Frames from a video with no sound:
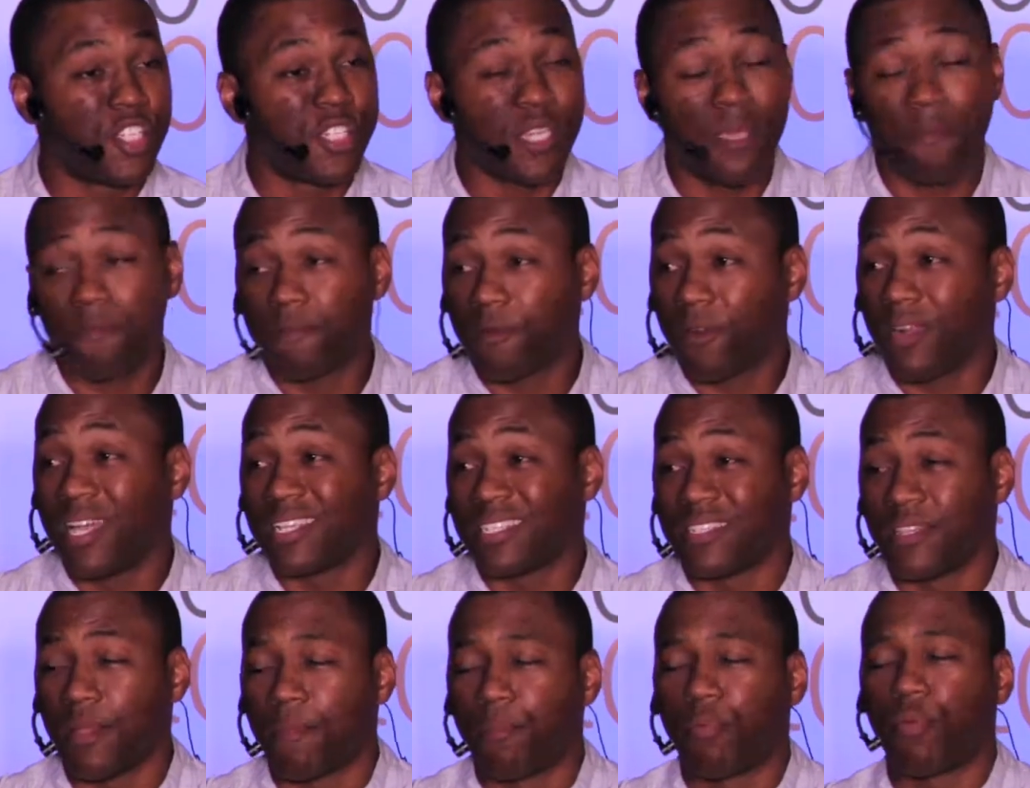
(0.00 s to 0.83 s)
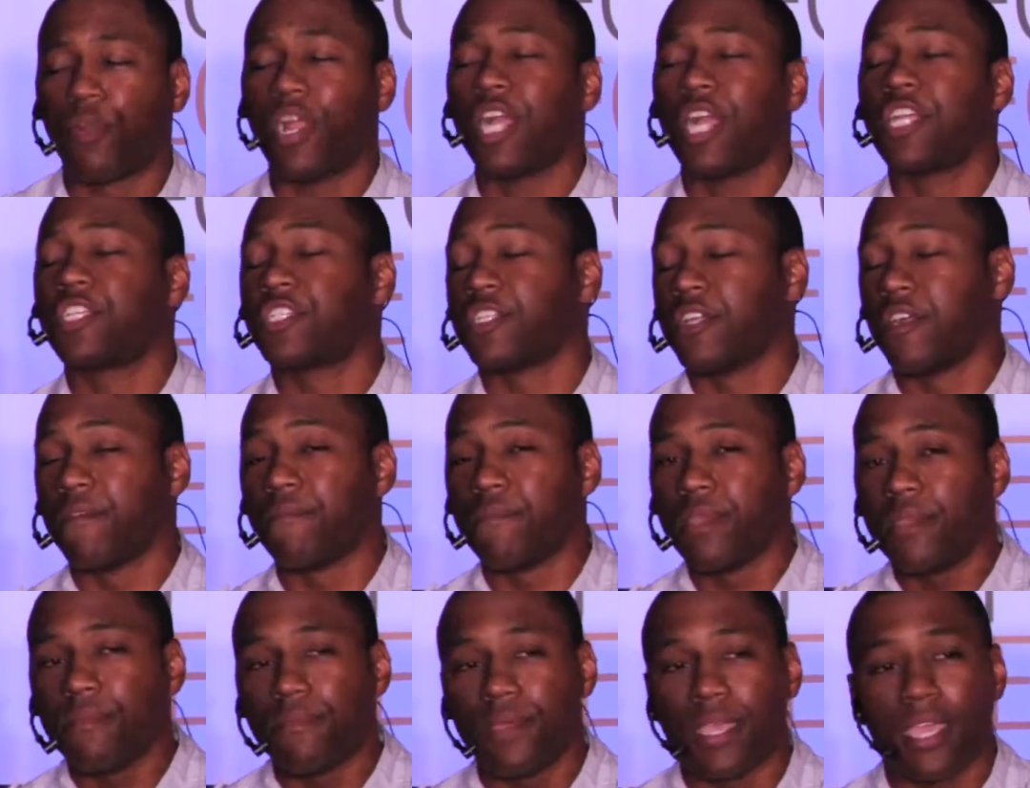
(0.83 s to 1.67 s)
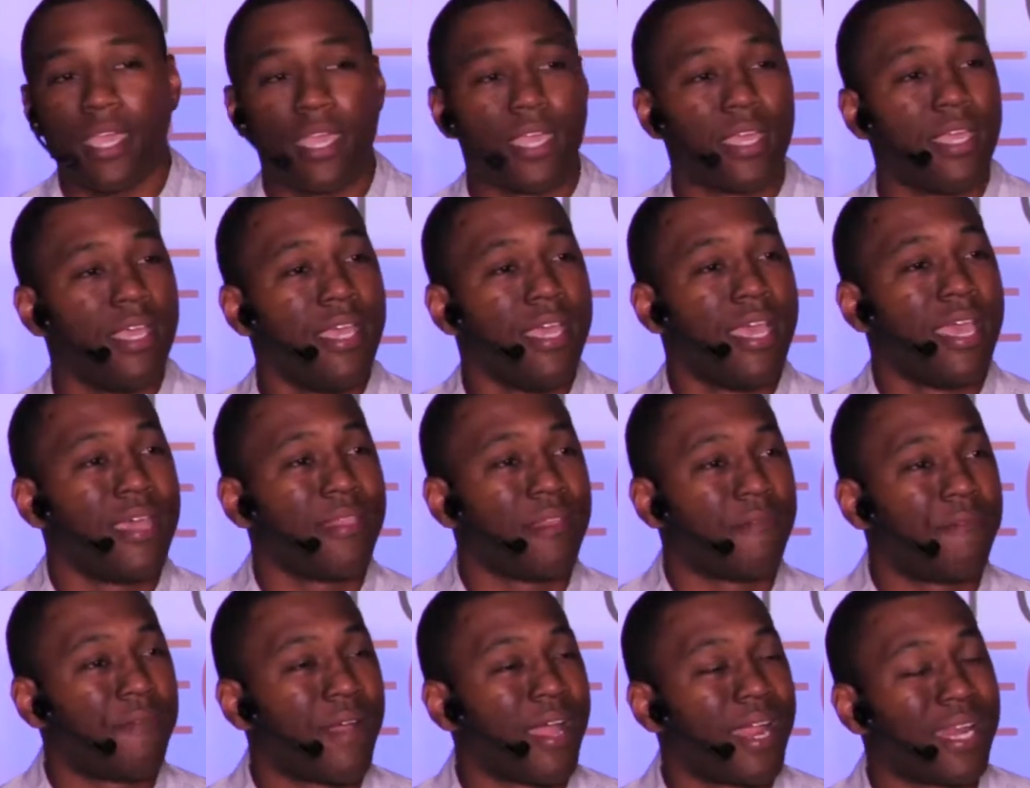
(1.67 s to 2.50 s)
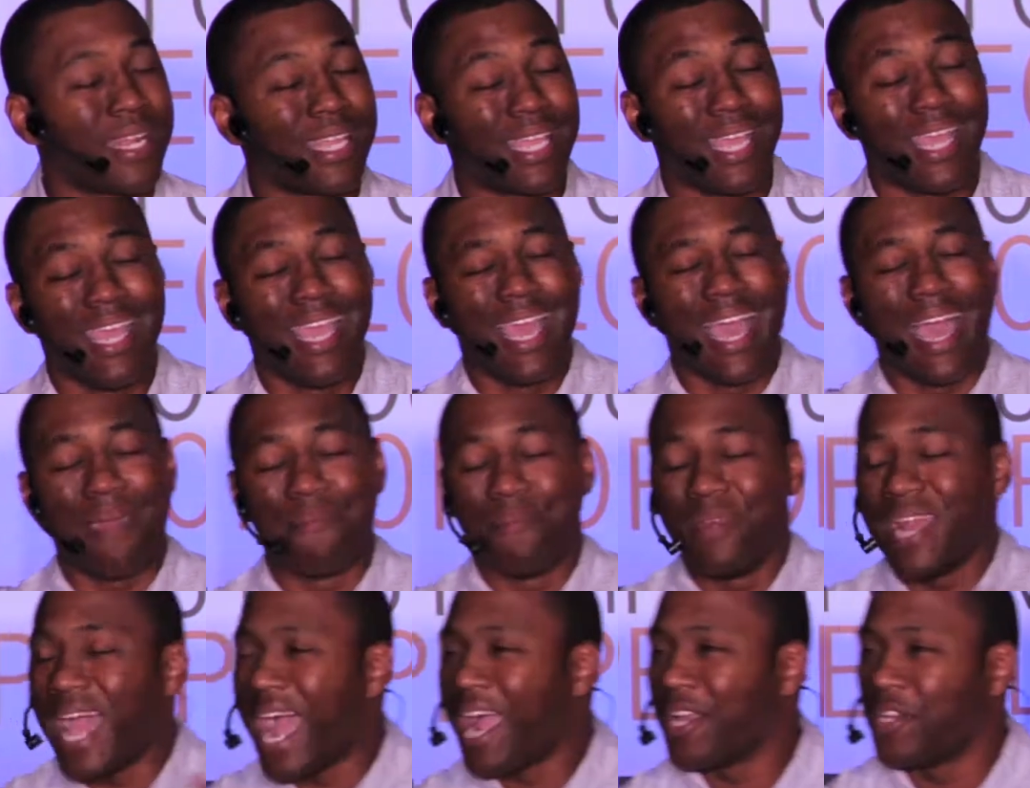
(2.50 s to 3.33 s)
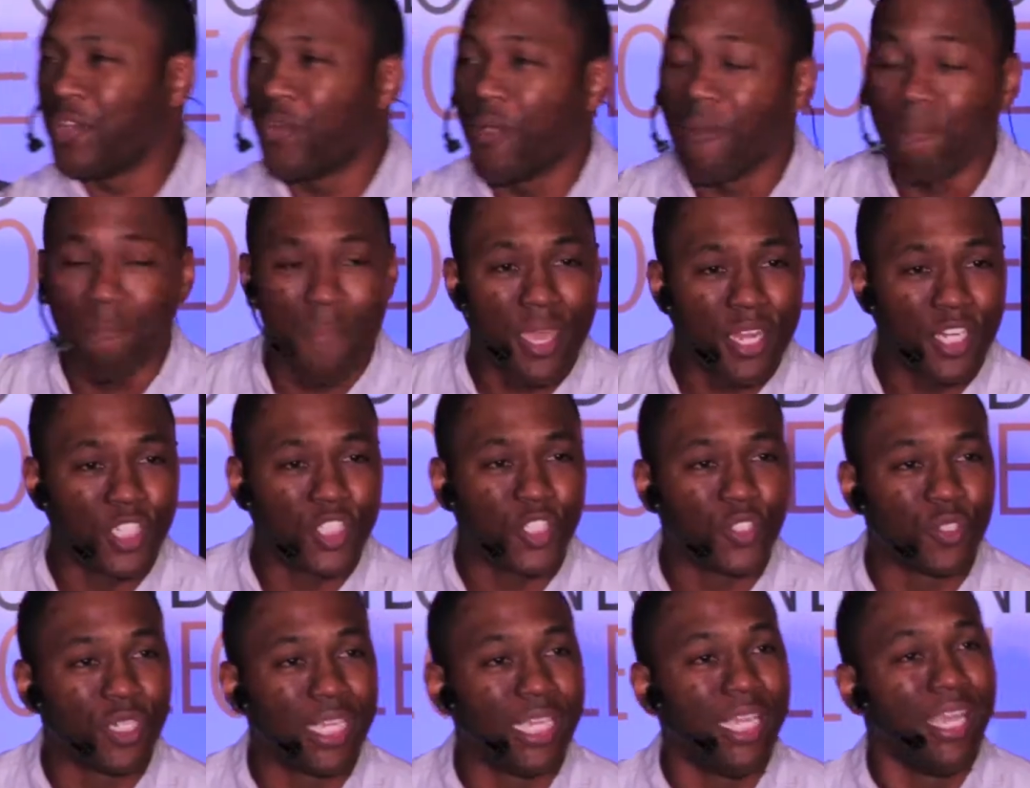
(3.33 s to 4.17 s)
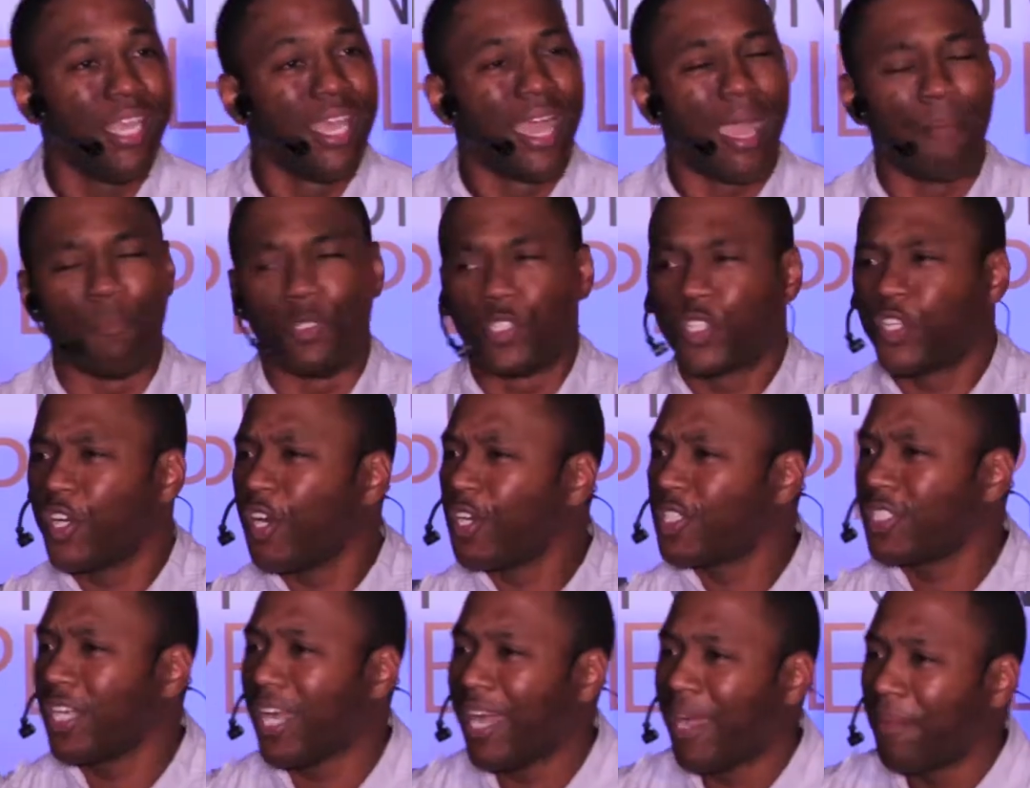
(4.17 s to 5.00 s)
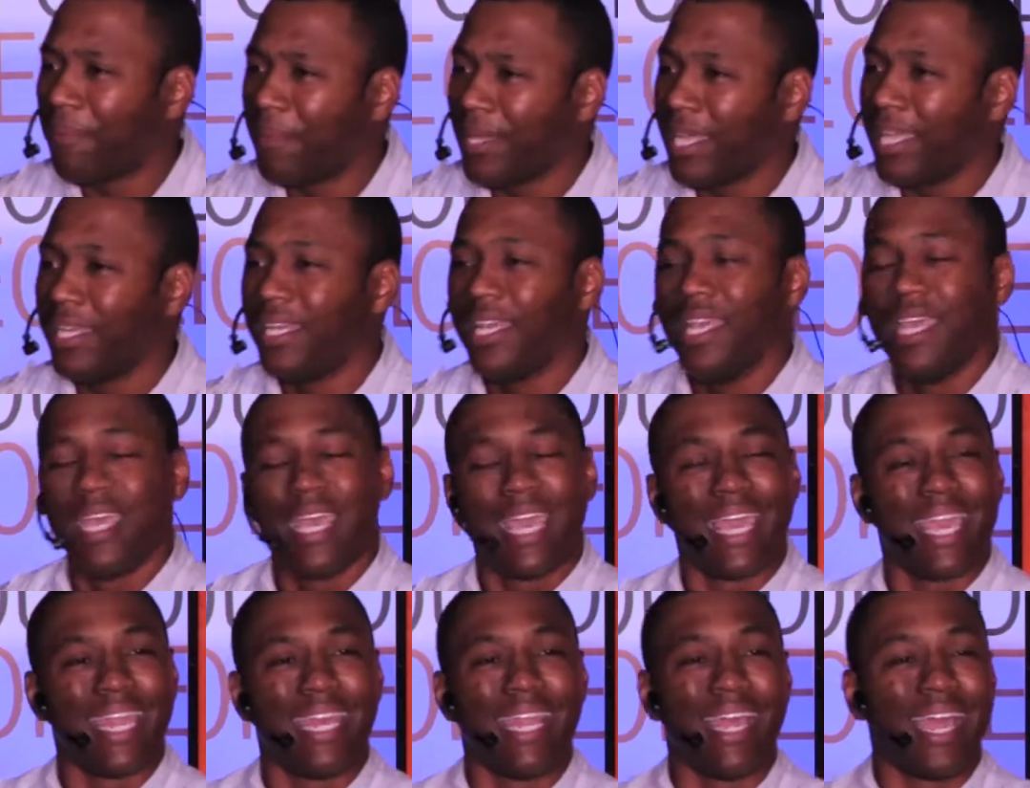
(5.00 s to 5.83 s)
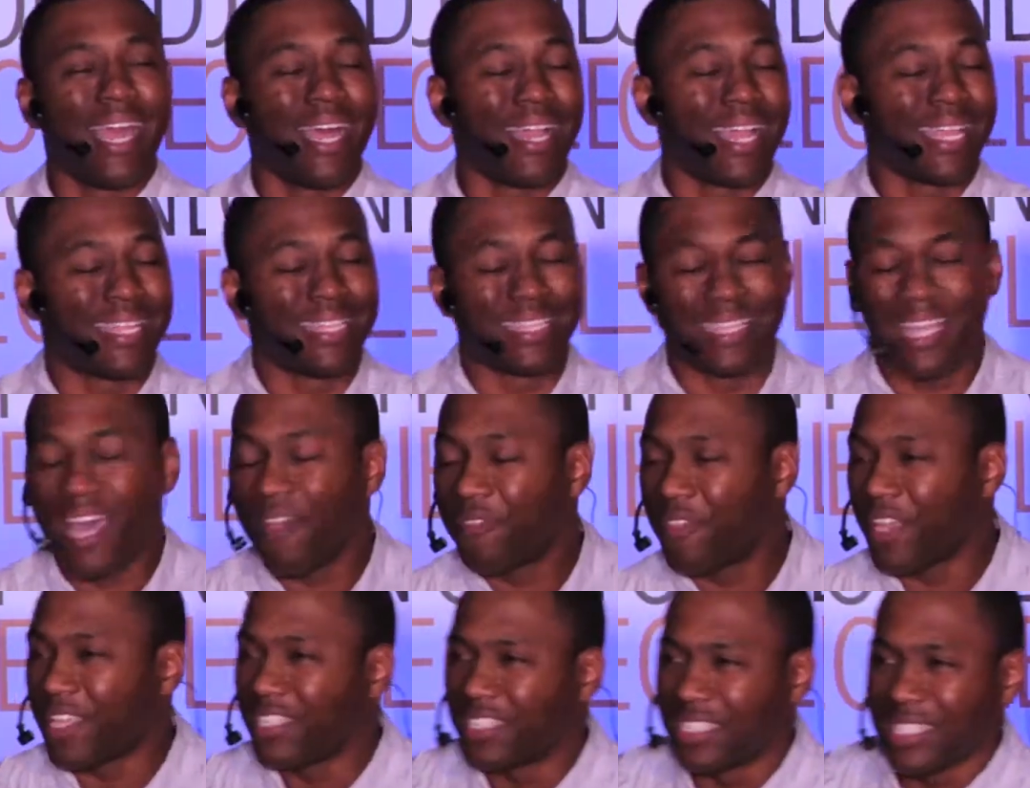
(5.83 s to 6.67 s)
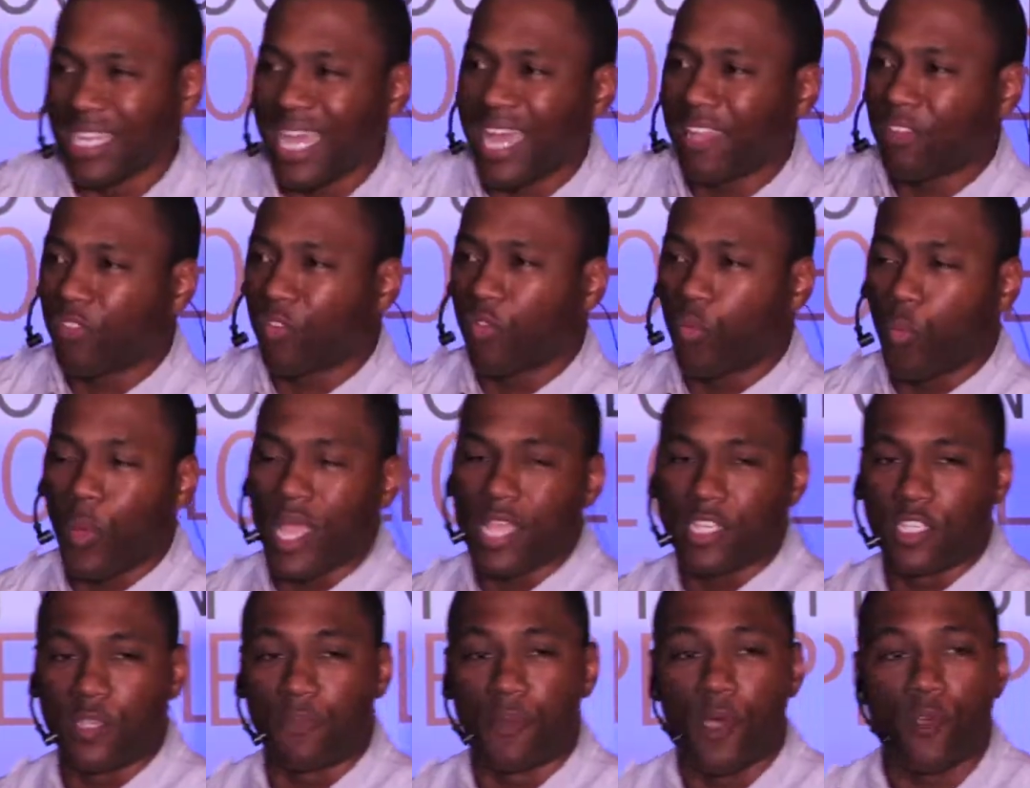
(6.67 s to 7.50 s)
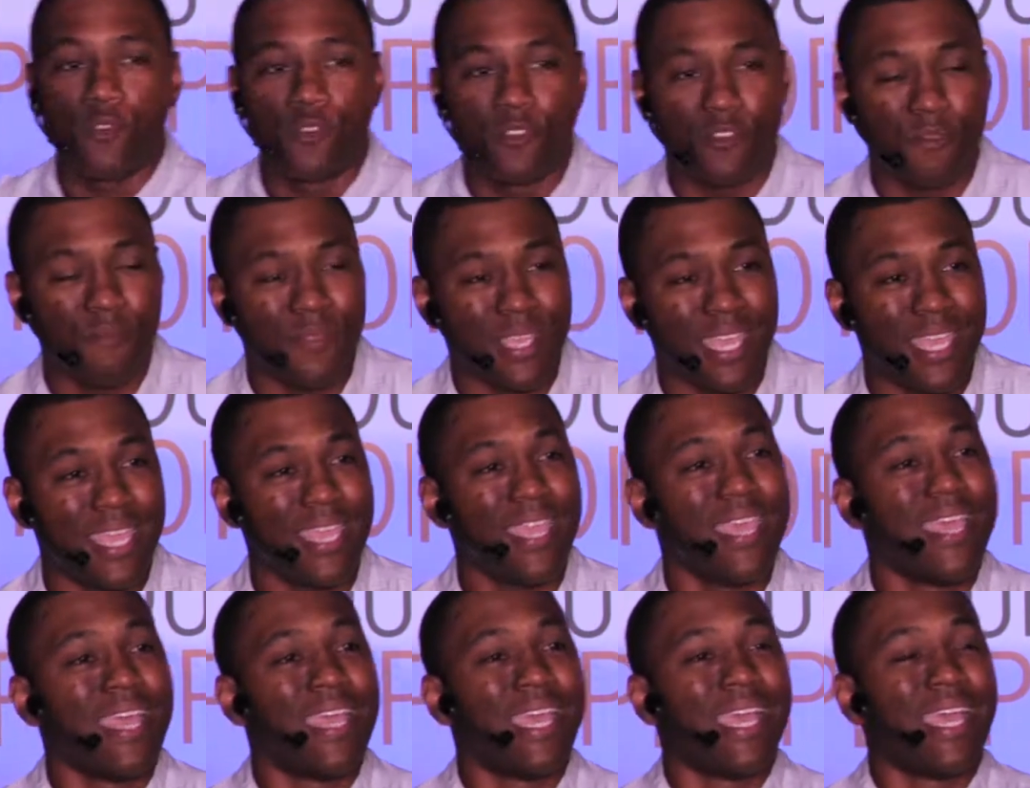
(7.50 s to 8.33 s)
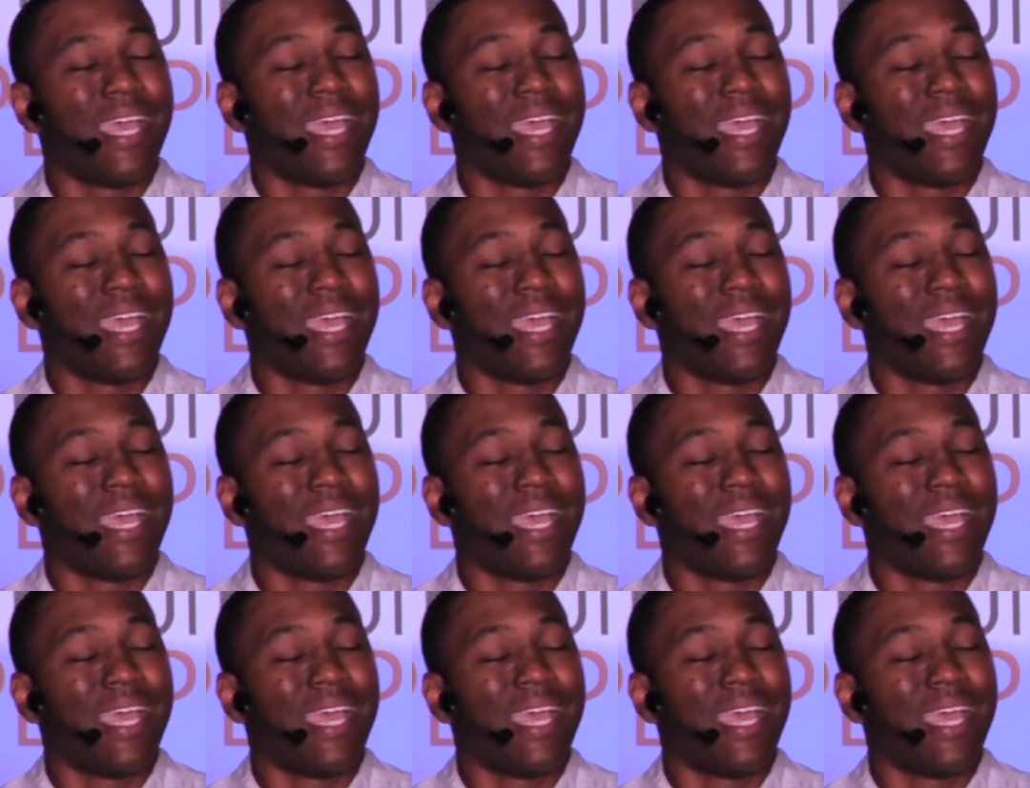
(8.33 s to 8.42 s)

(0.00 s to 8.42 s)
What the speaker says: shift for us. And the pressure of me being in the fight, I'm not doing ministry, I'm church hopping, and like nothing's not the way it's supposed to be.